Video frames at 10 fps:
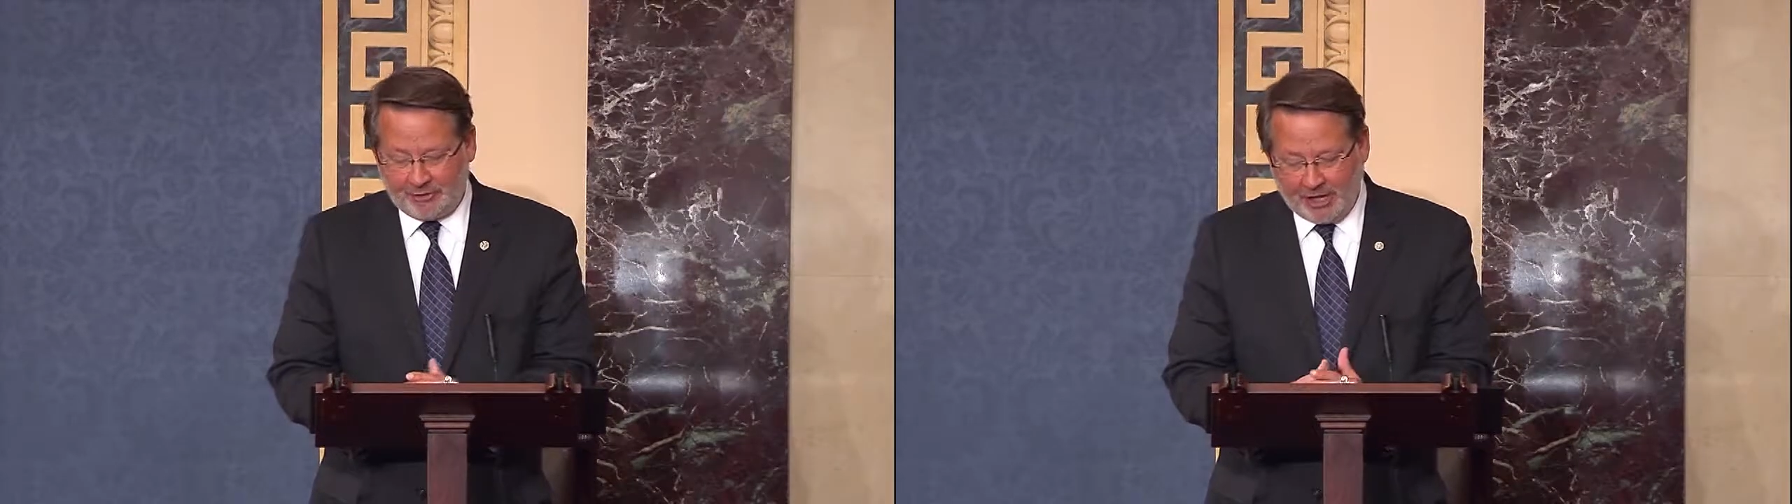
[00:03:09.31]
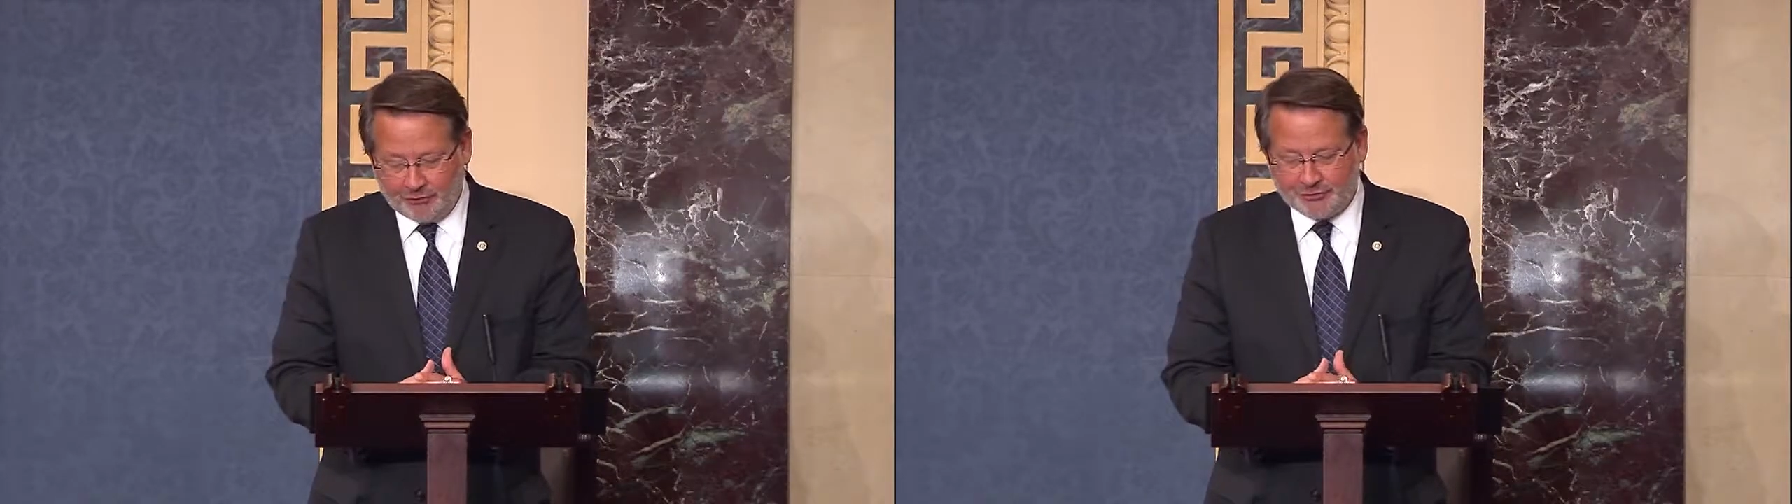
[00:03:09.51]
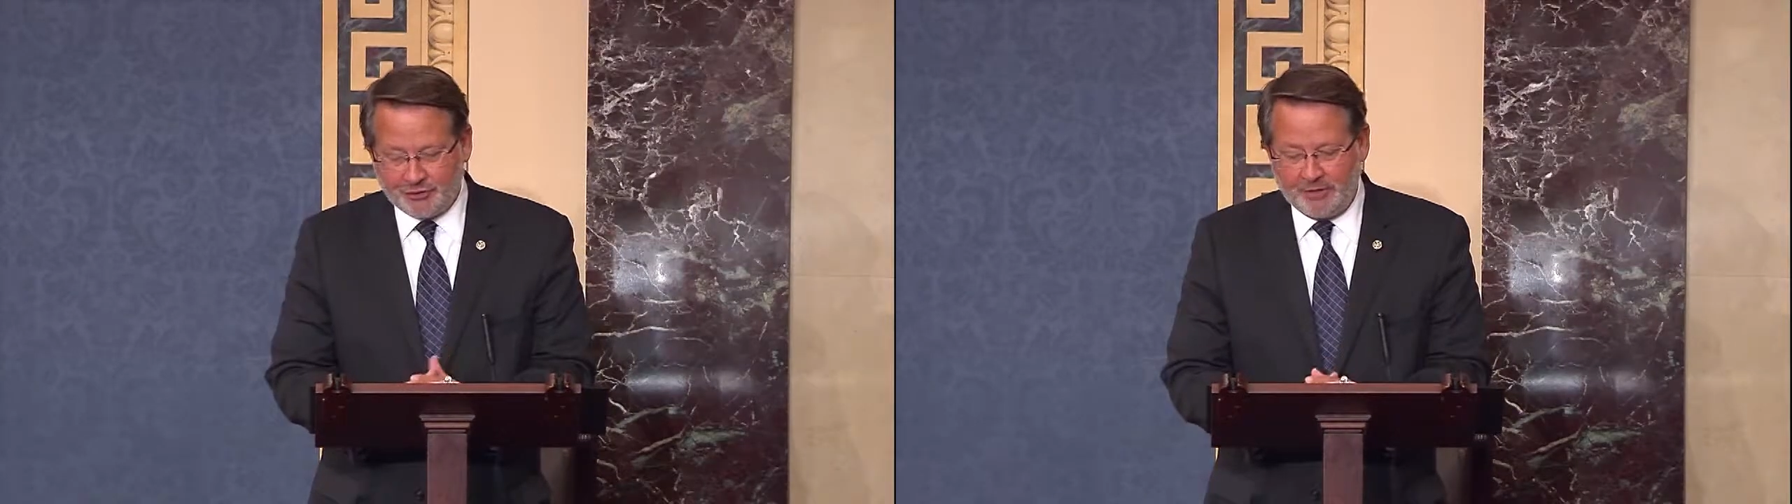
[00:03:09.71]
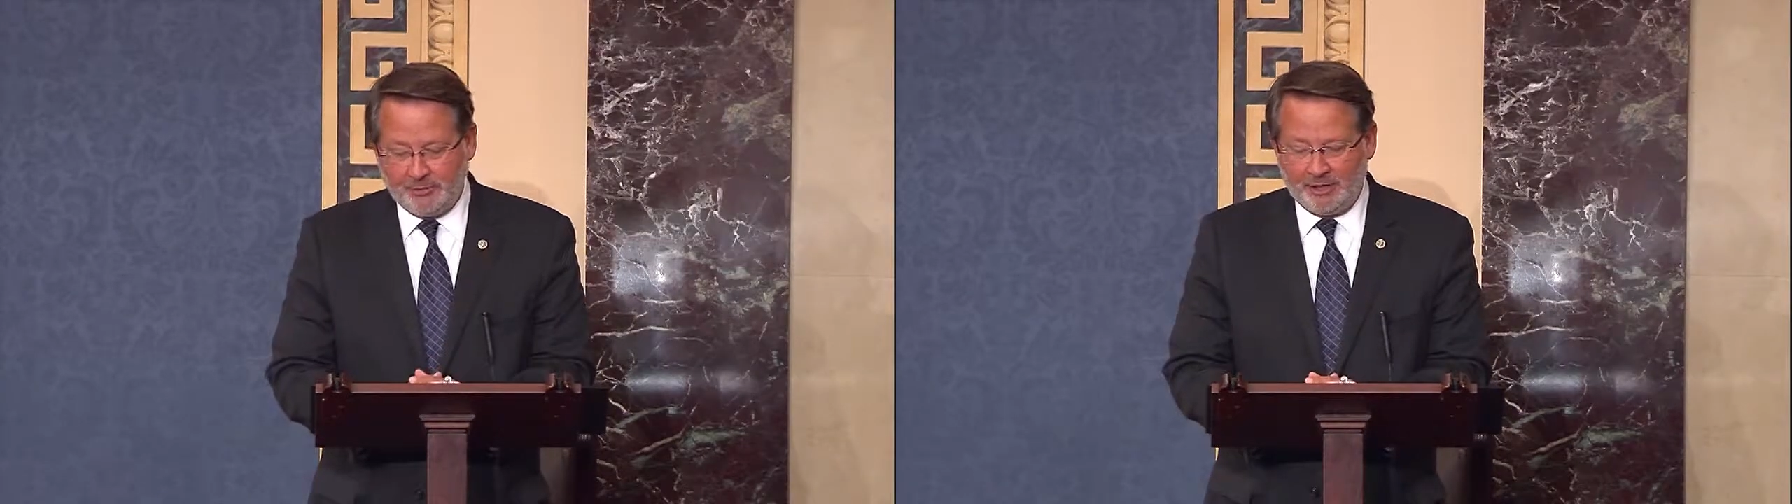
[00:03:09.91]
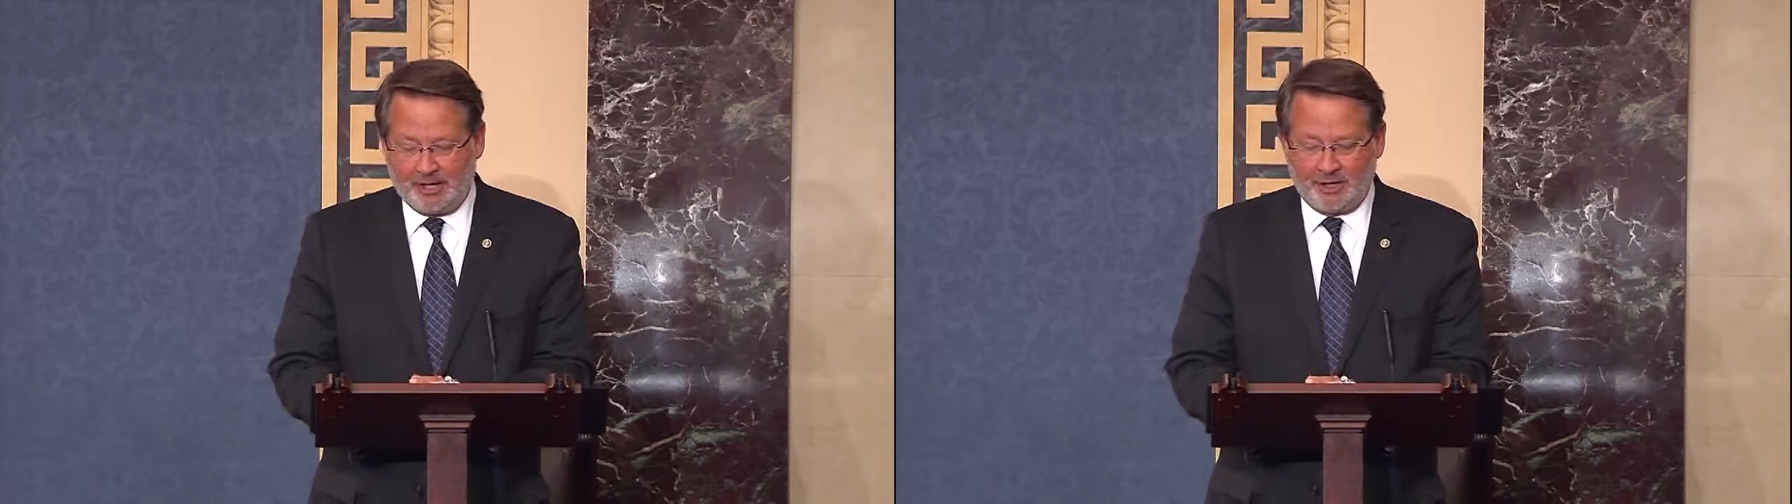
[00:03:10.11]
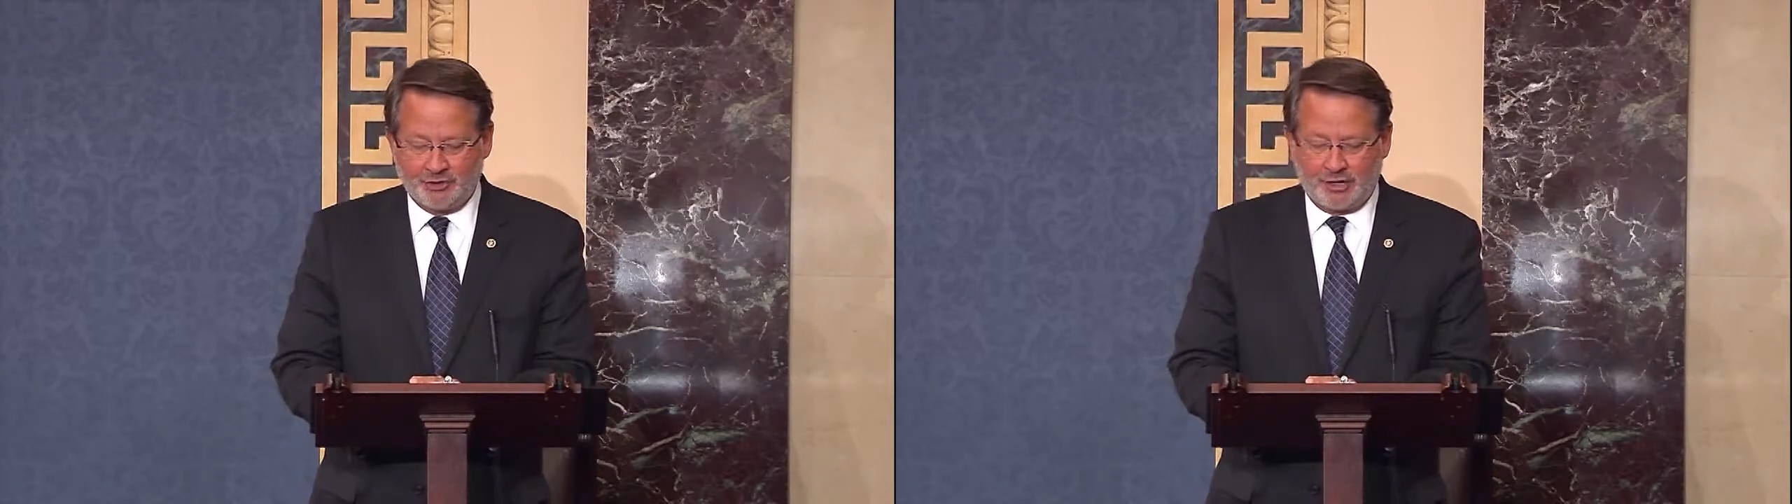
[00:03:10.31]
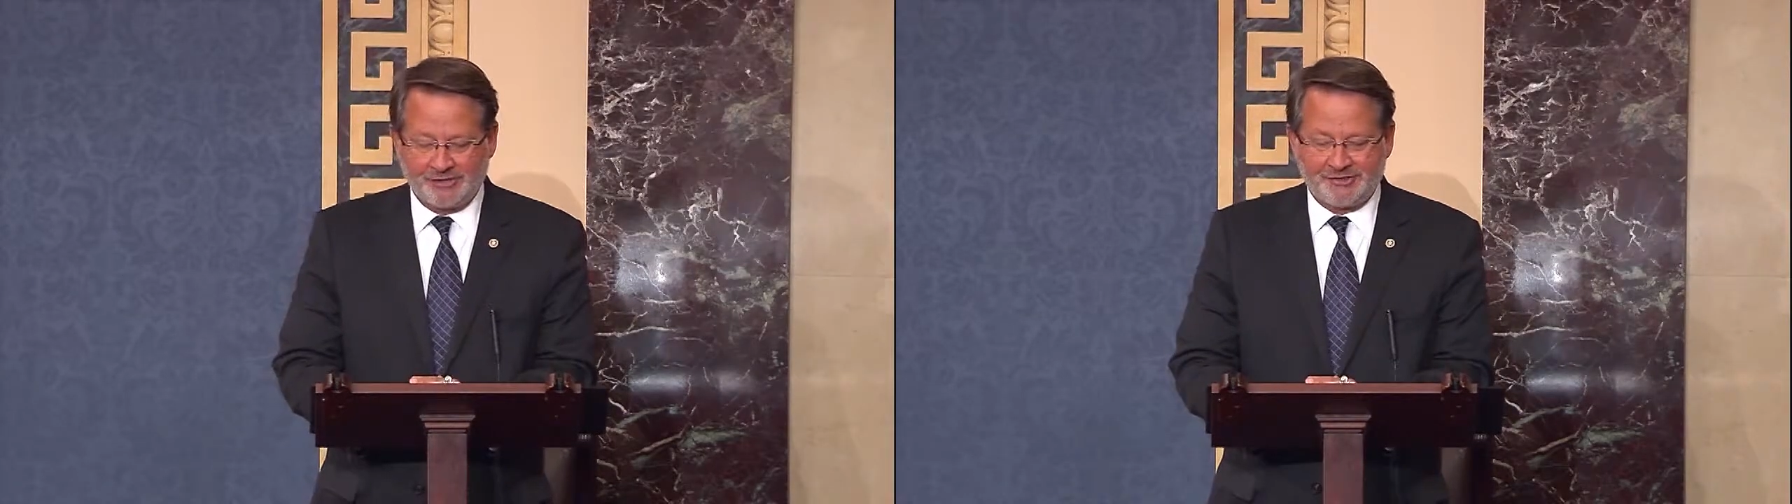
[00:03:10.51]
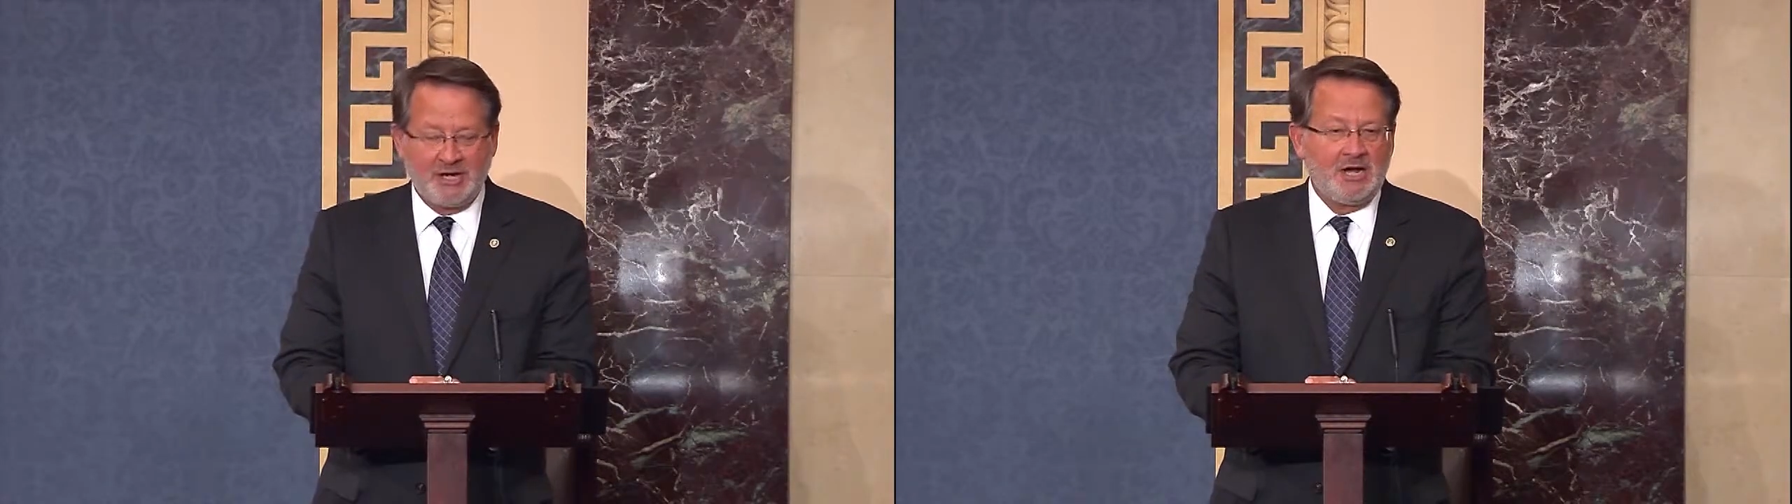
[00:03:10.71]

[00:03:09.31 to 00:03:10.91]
health treatment and address